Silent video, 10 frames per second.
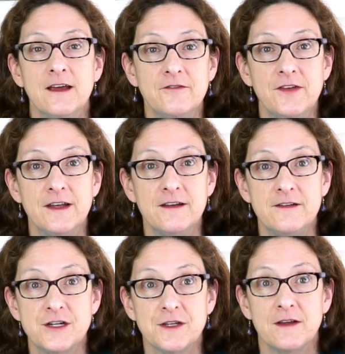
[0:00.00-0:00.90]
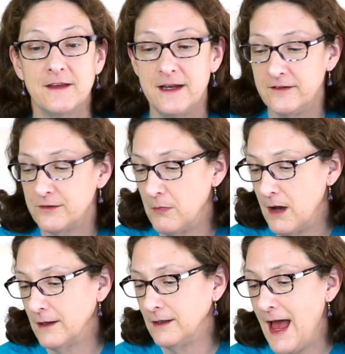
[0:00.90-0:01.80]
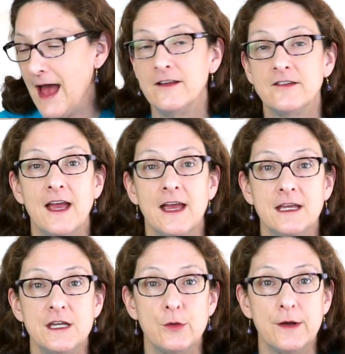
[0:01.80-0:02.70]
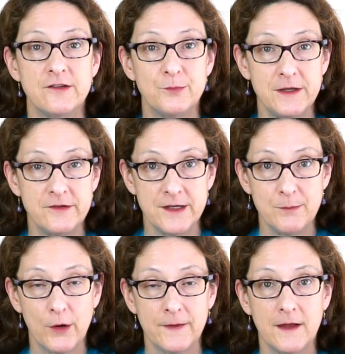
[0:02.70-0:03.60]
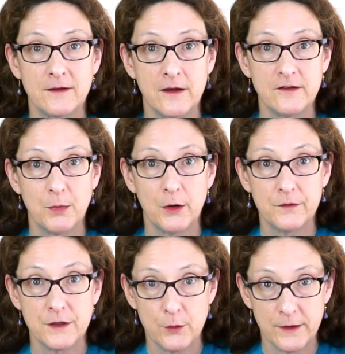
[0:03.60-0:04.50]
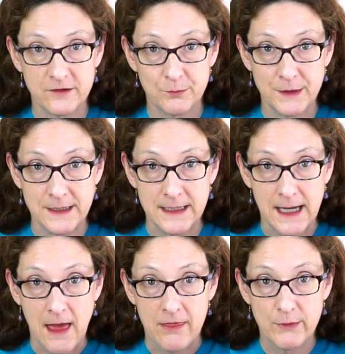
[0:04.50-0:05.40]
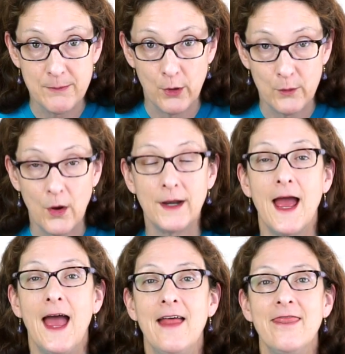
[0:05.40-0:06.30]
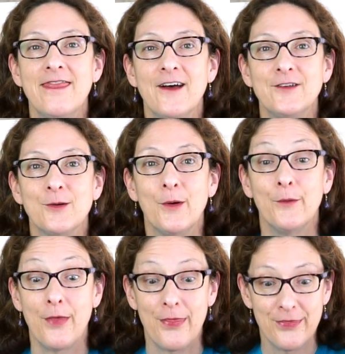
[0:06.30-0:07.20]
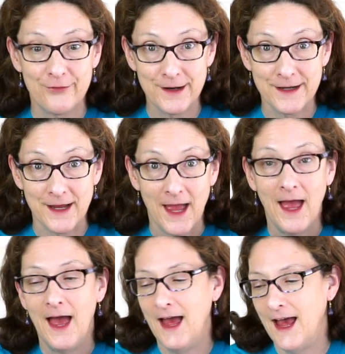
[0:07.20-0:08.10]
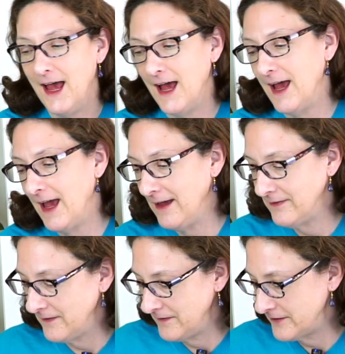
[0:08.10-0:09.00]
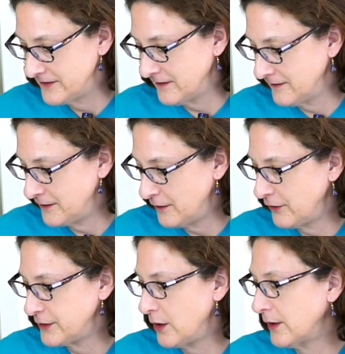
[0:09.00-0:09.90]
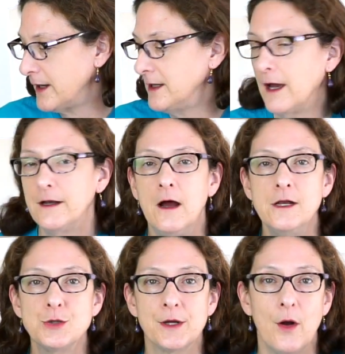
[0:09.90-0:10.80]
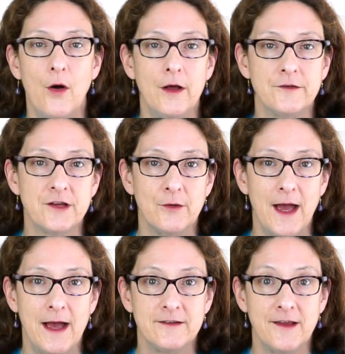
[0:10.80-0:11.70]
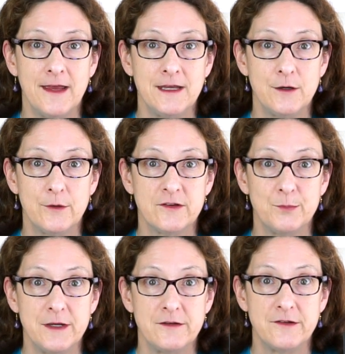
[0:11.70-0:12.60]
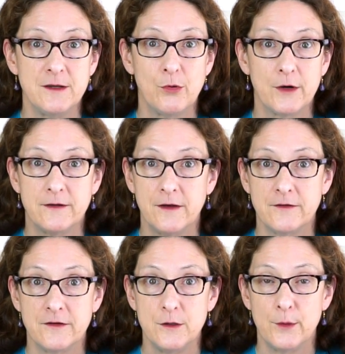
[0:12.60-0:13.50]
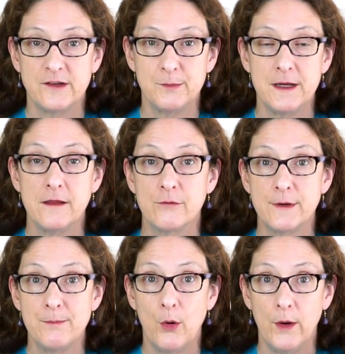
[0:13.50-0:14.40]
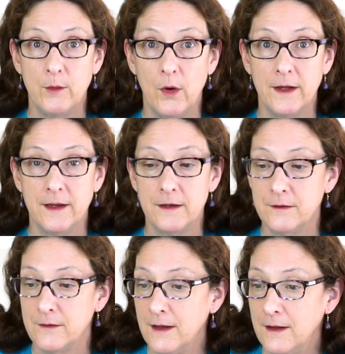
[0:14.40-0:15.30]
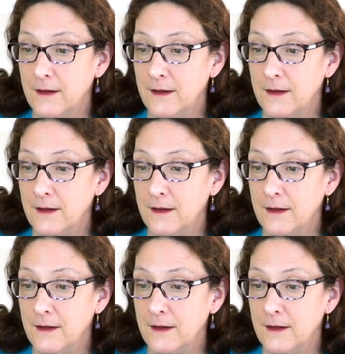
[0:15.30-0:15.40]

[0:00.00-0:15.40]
Infinity Edition, the latest model, has a U S B C port that does both U S B three point one and Thunderbolt three. Uh-huh. And then there's the Lenovo Yoga nine hundred, also has a U S B C port, does U S B three point one and